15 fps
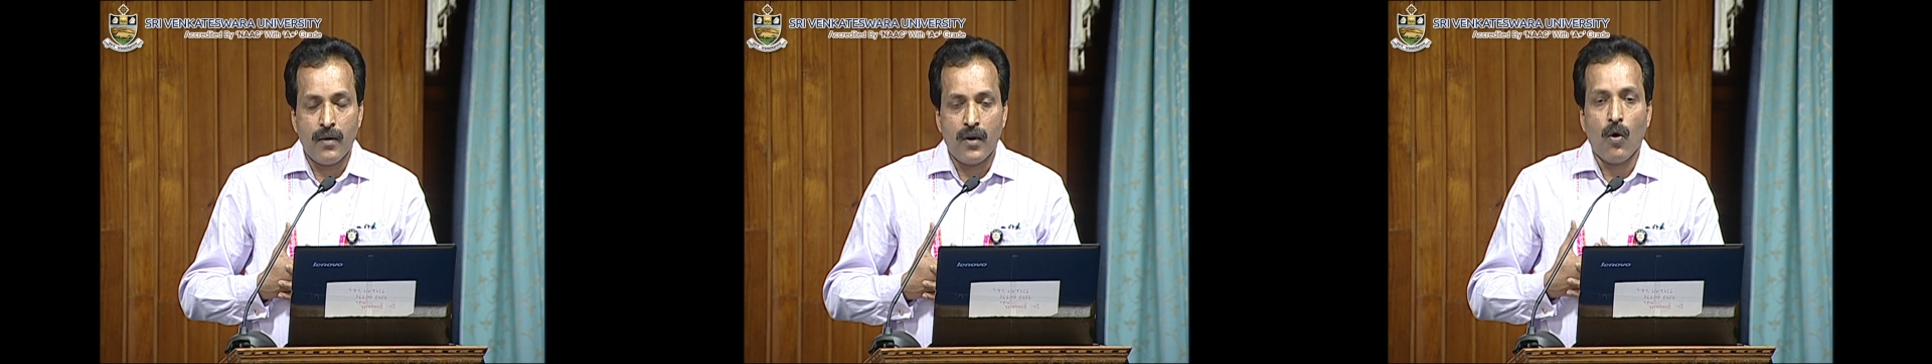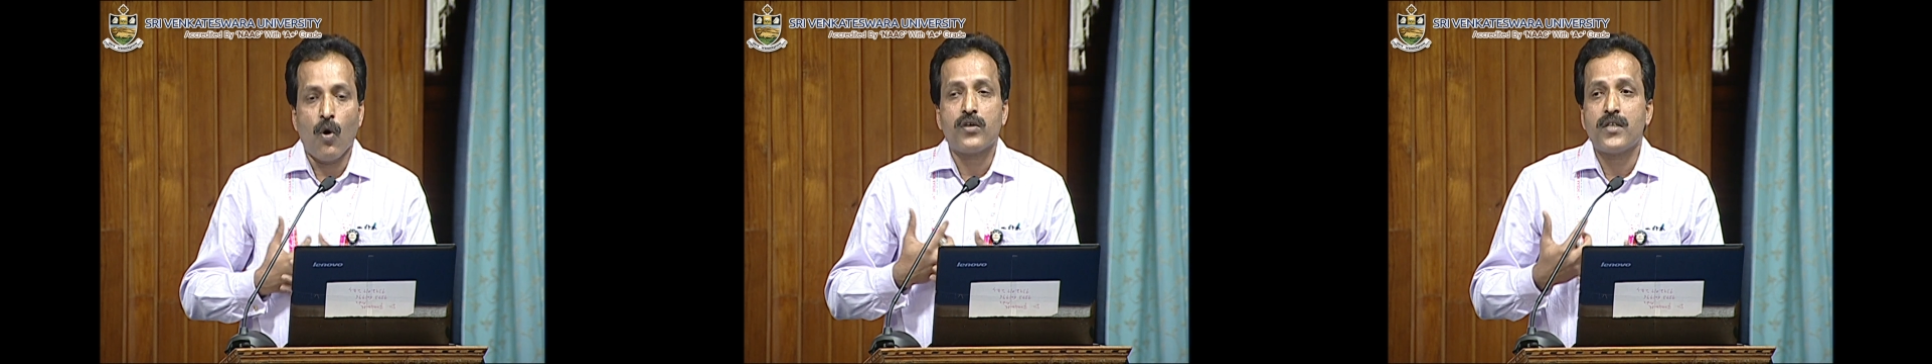
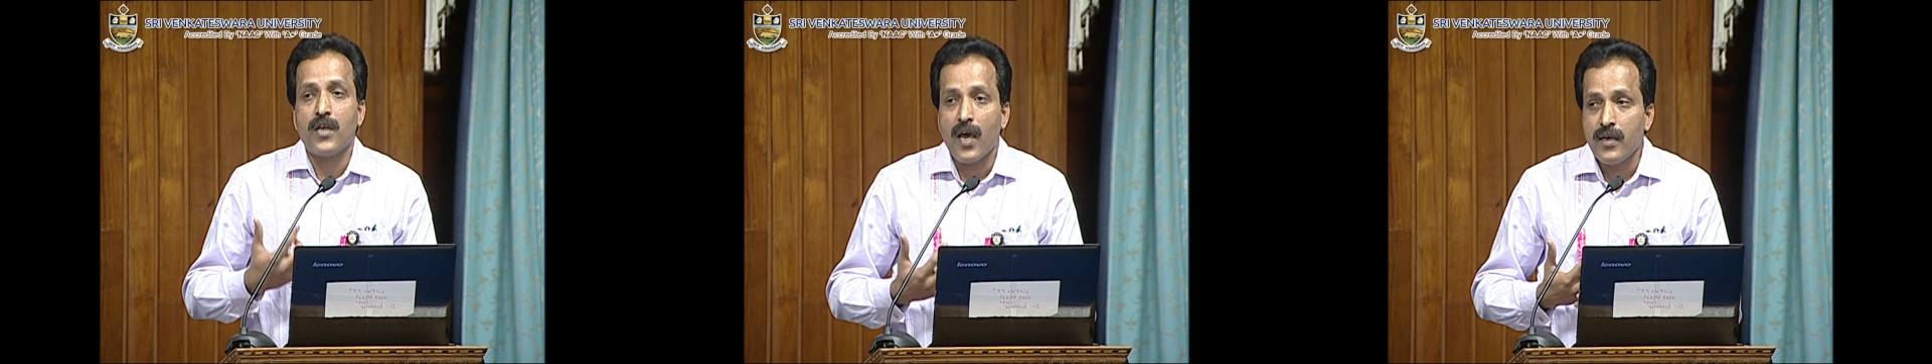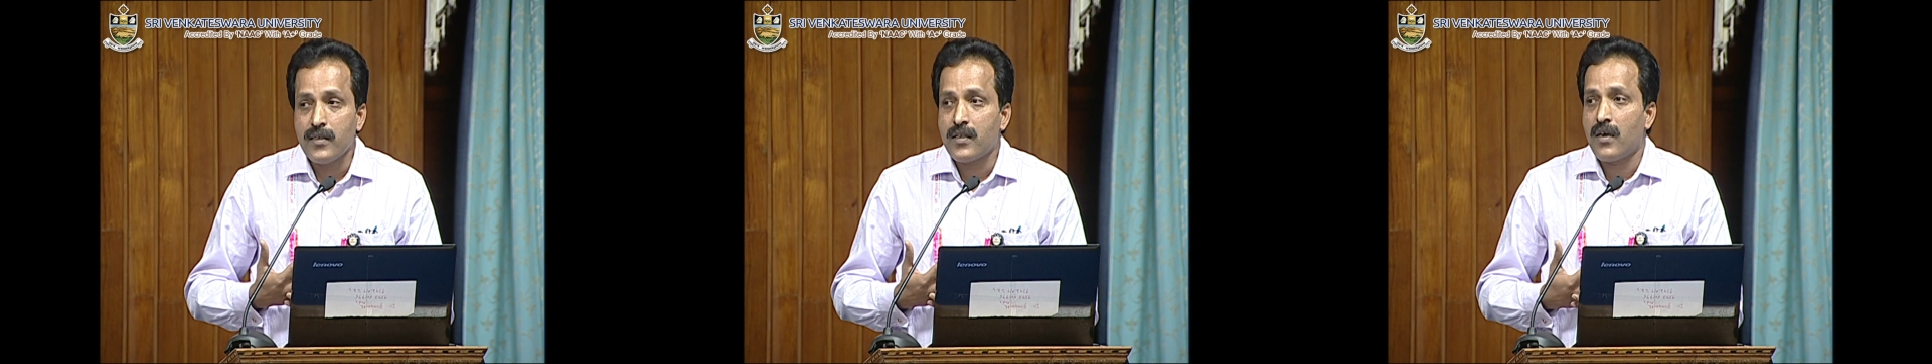
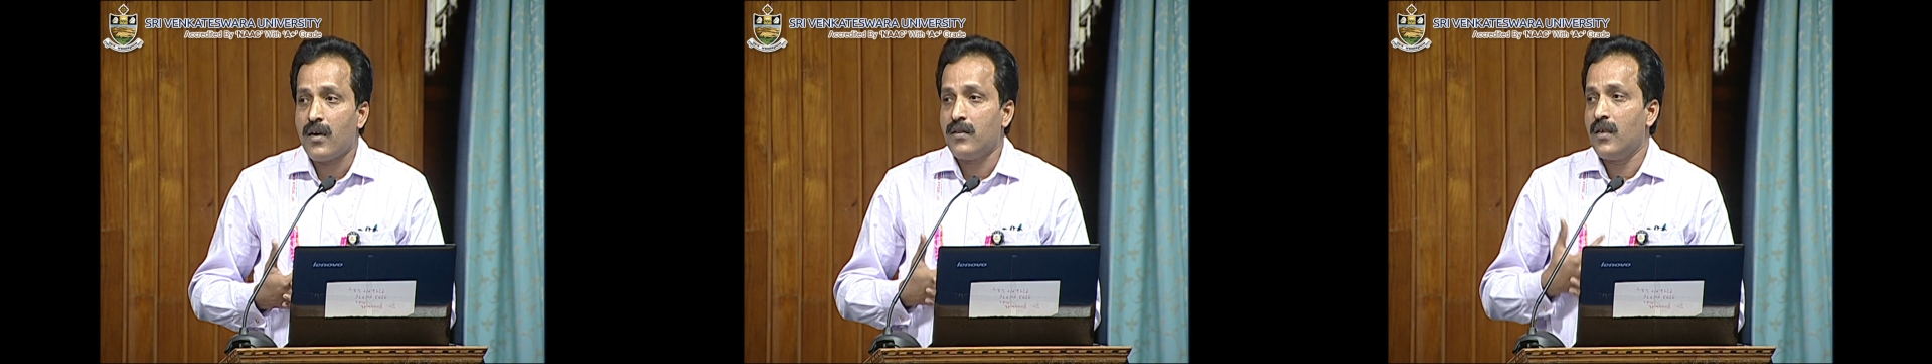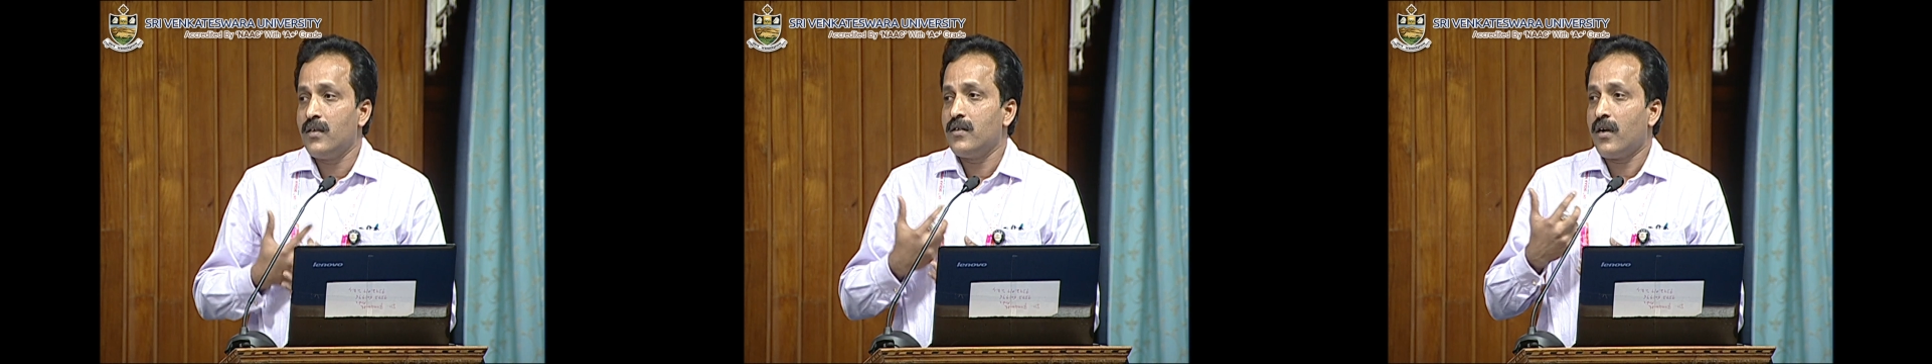oxidizer,
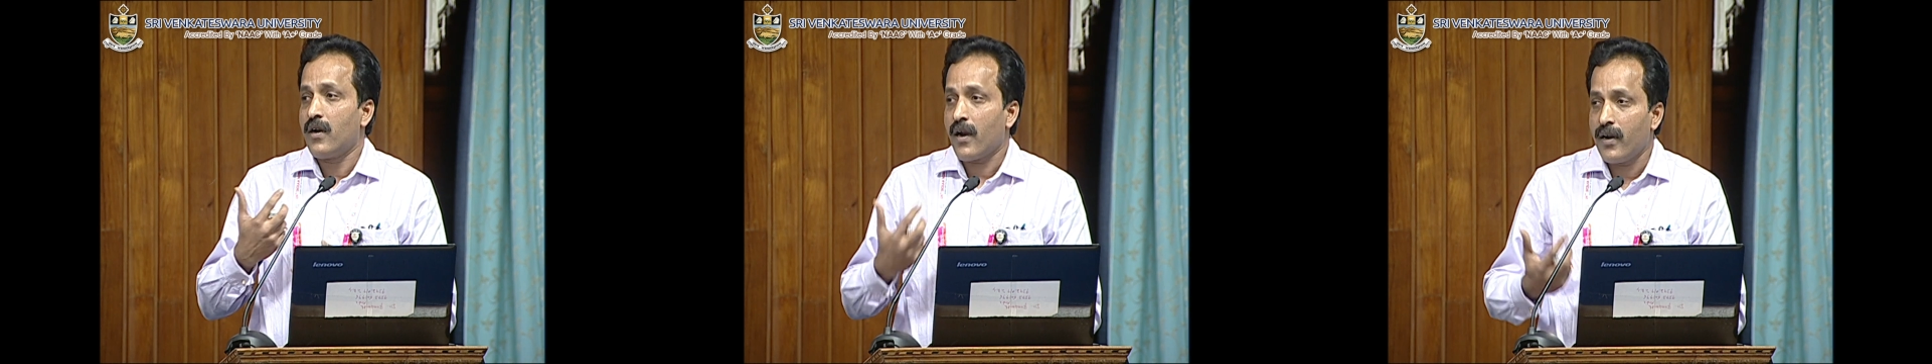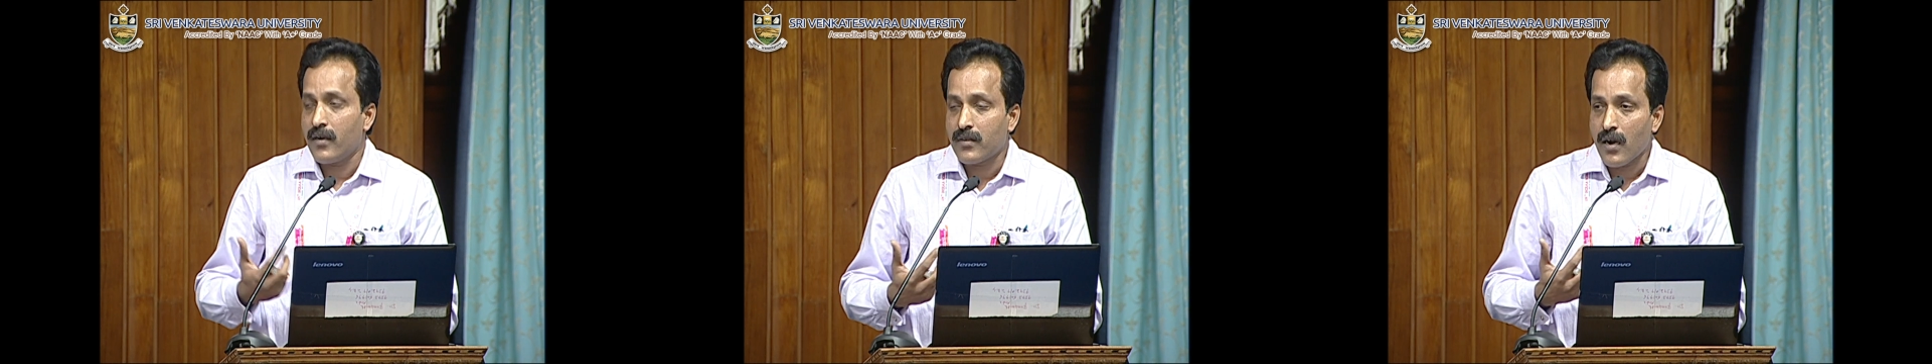then
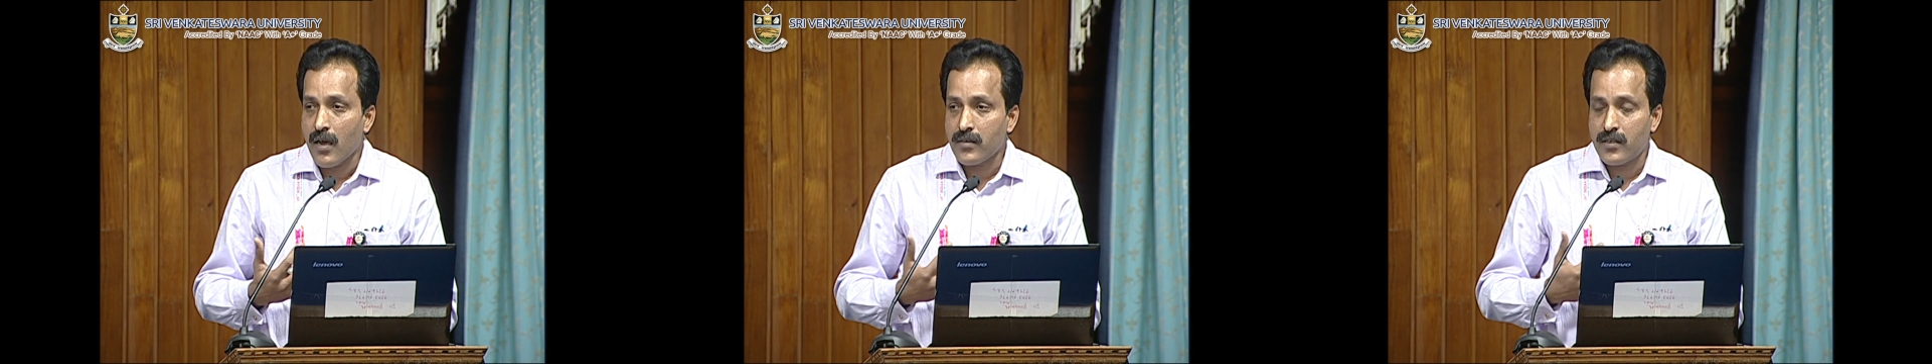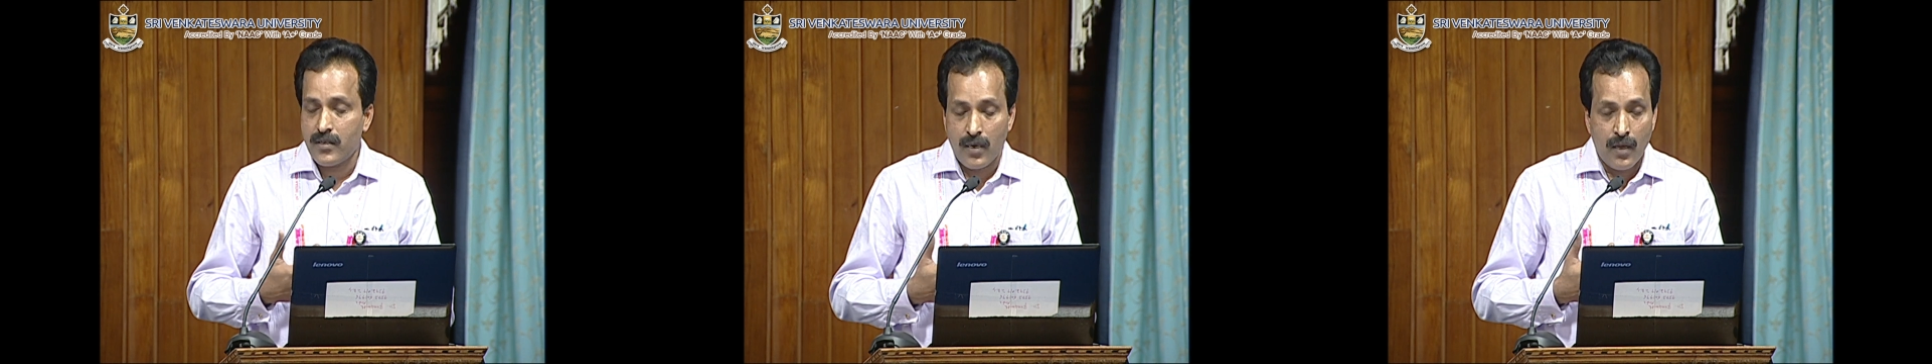generate
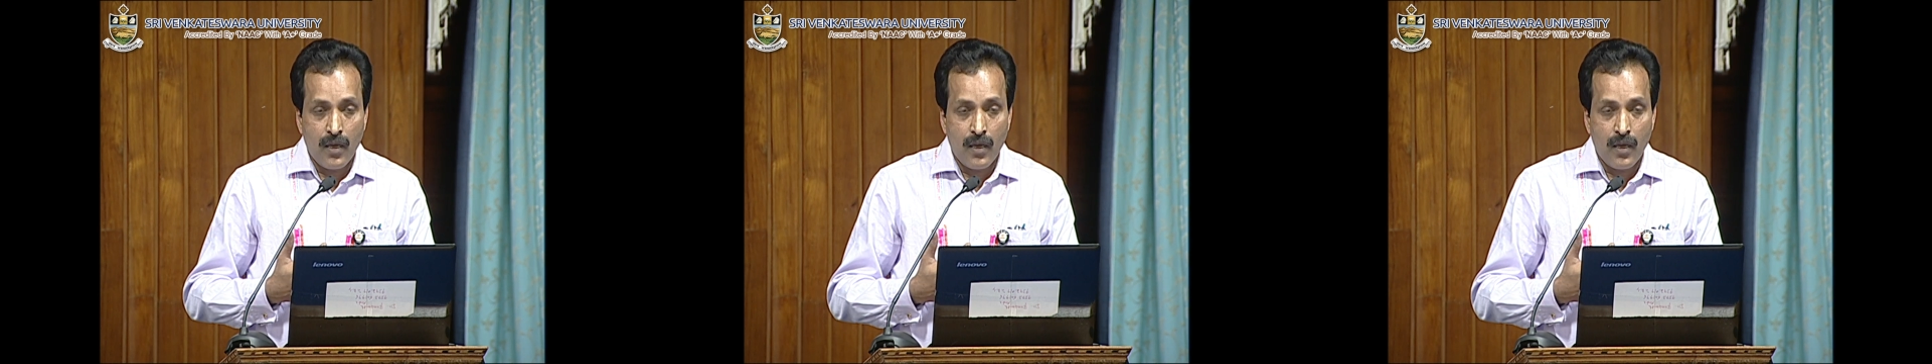thrust,